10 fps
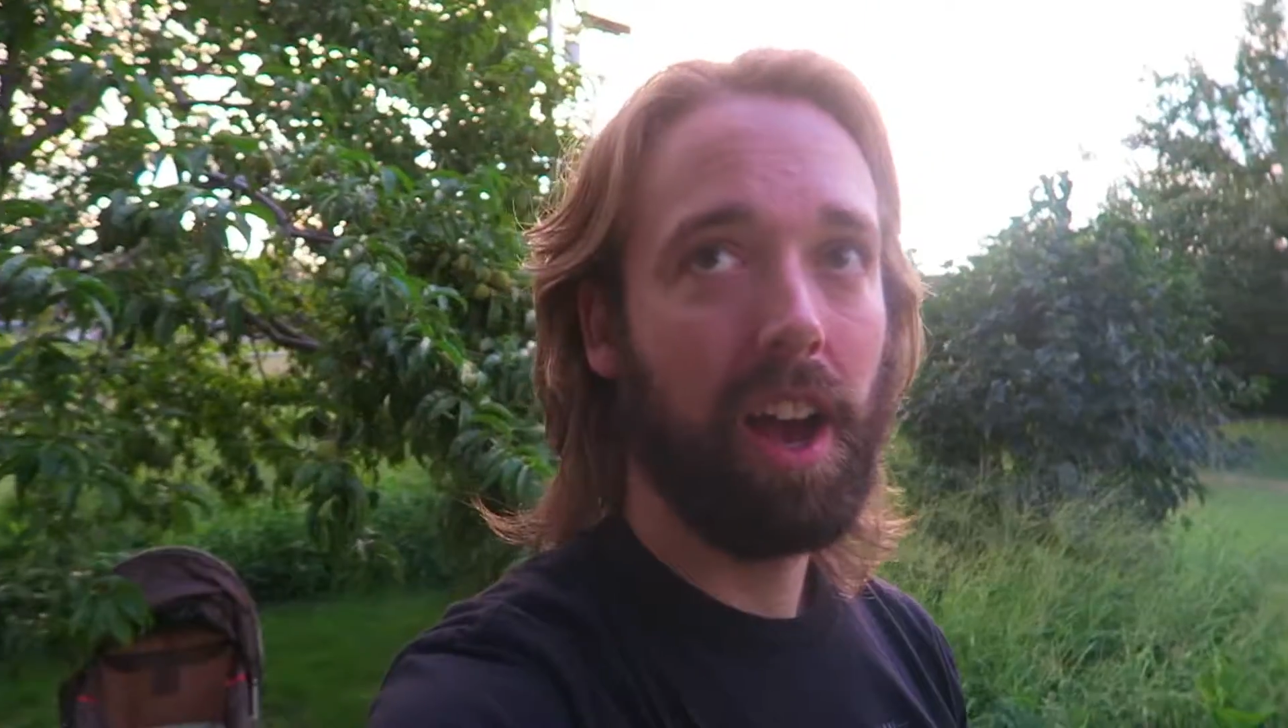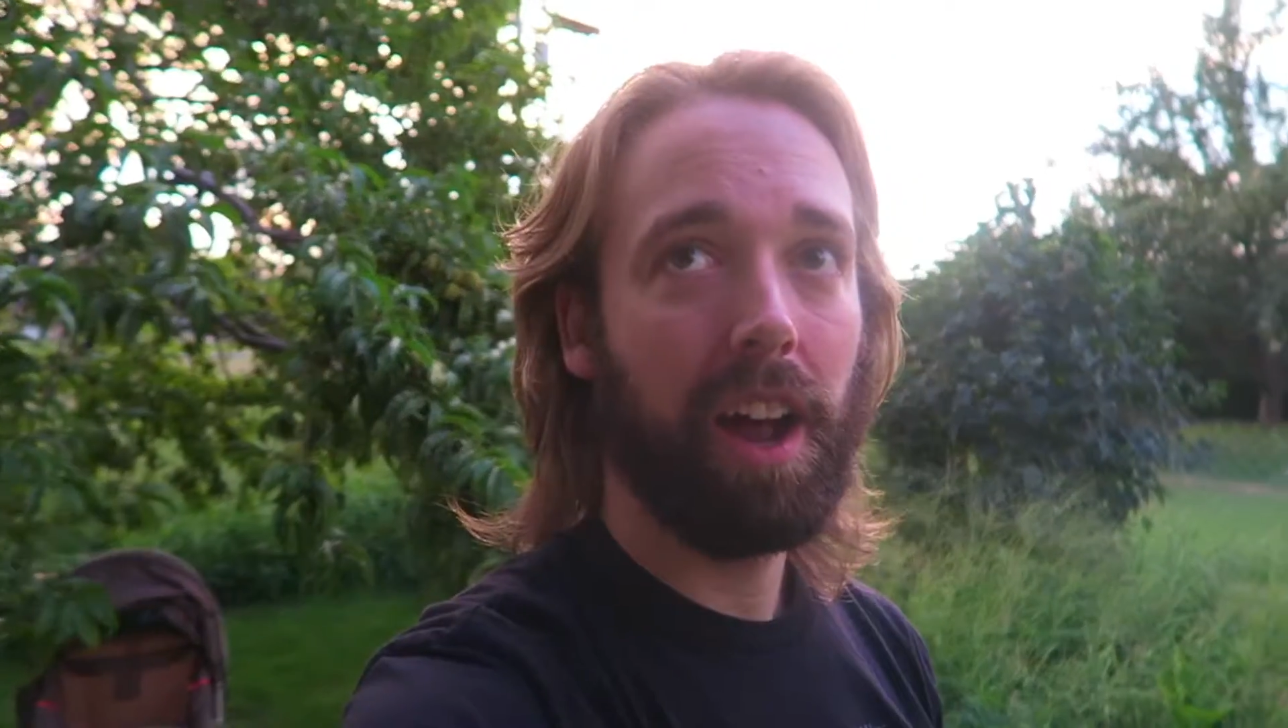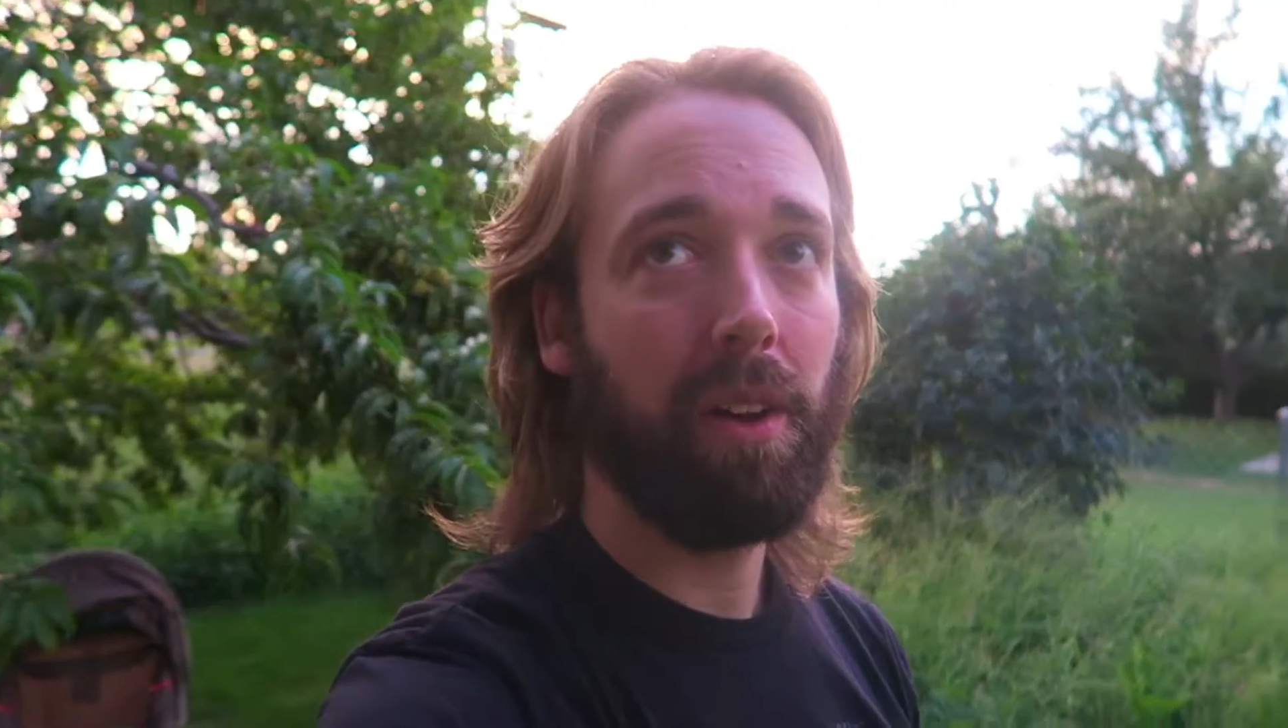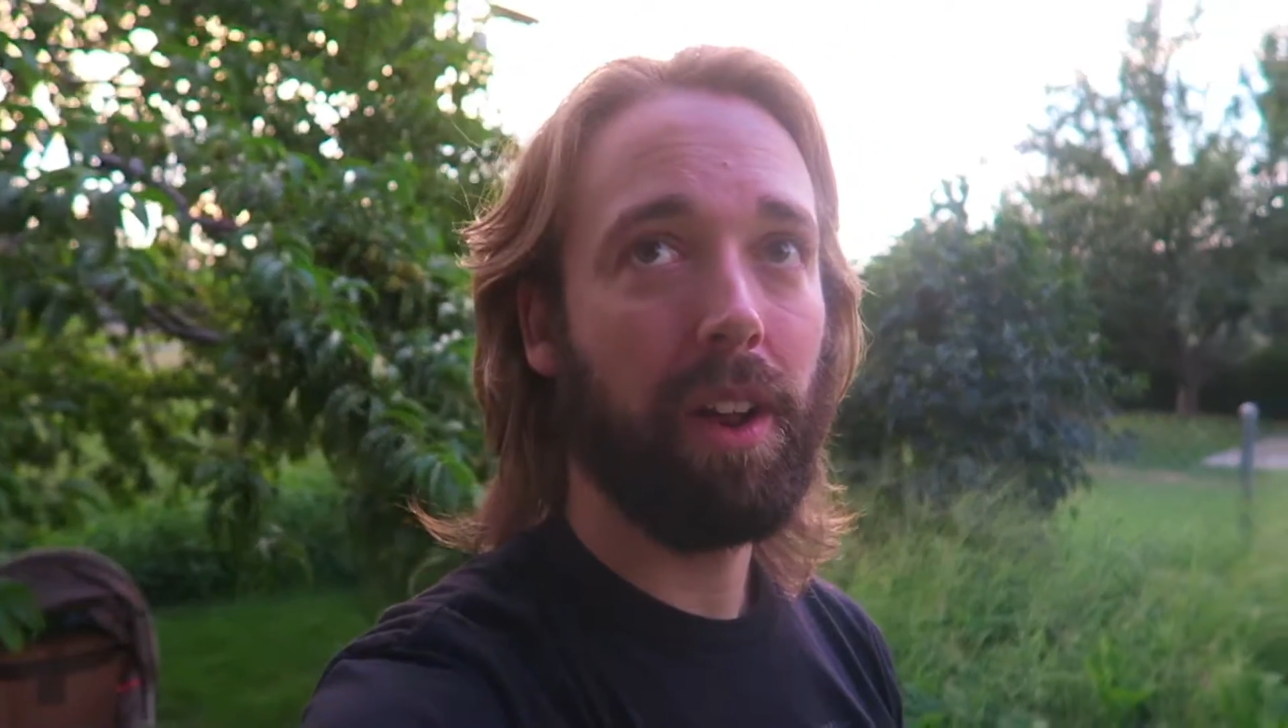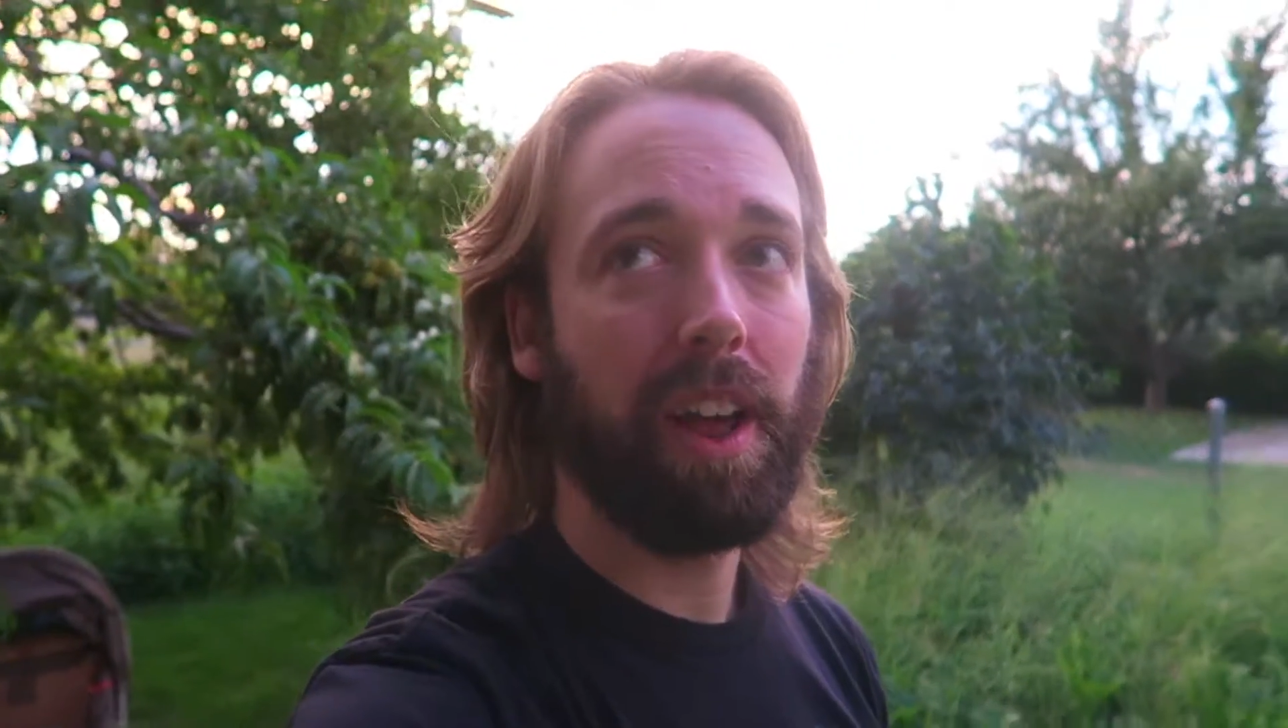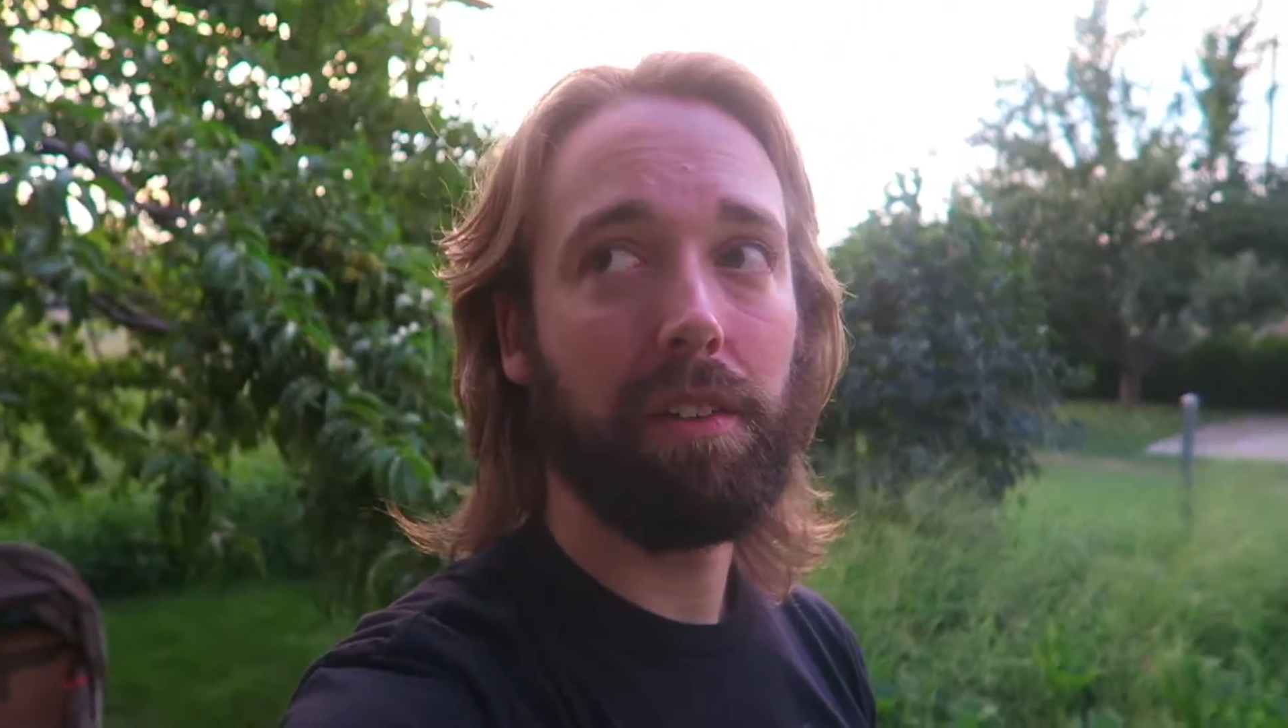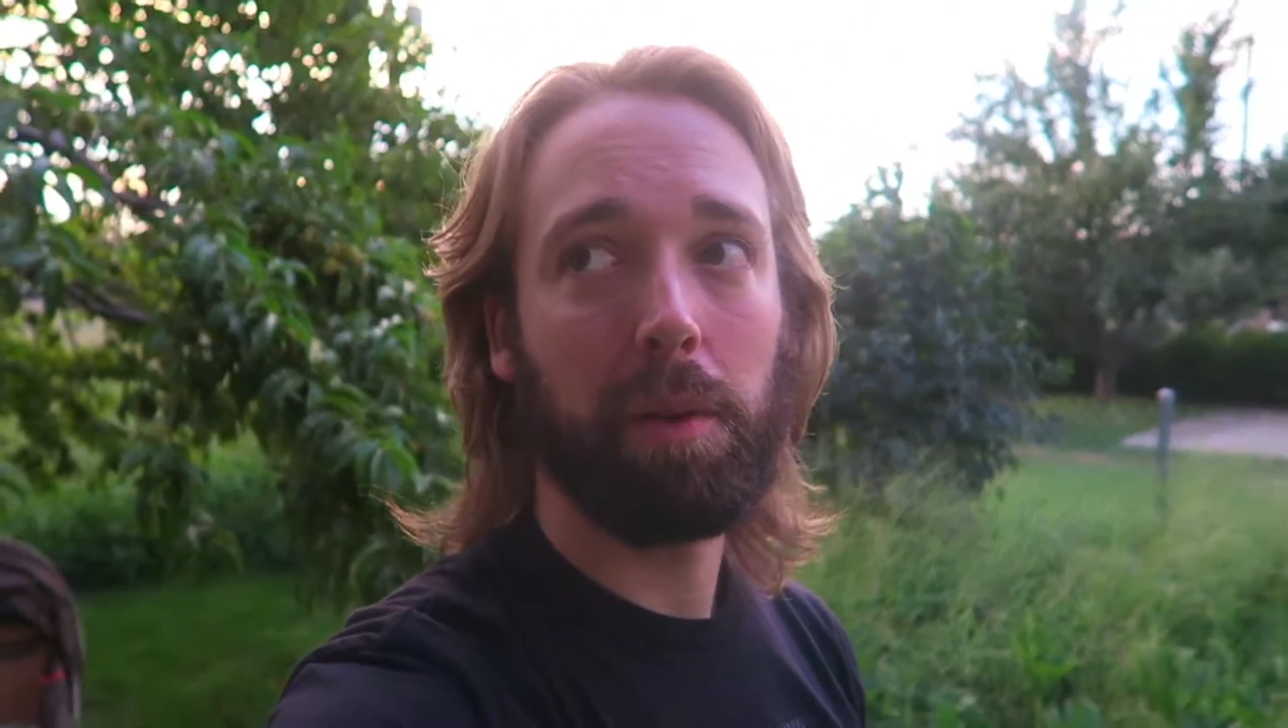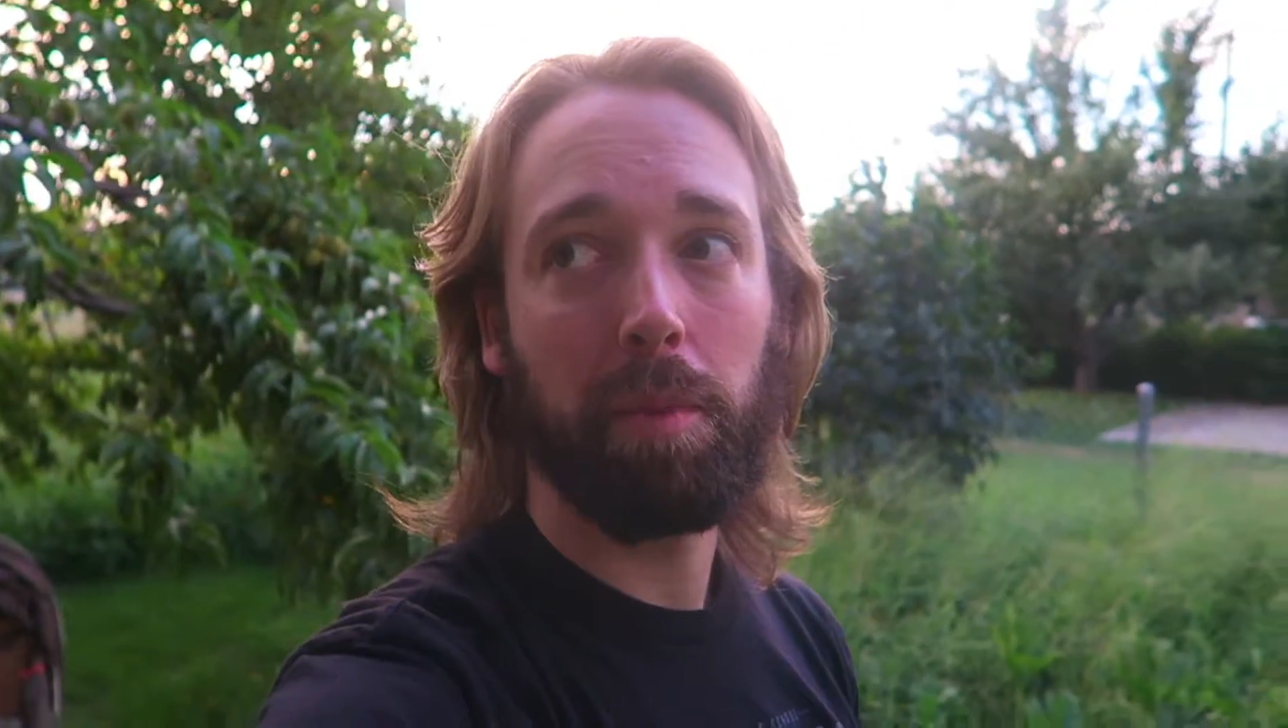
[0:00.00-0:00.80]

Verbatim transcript: I don't wanna have any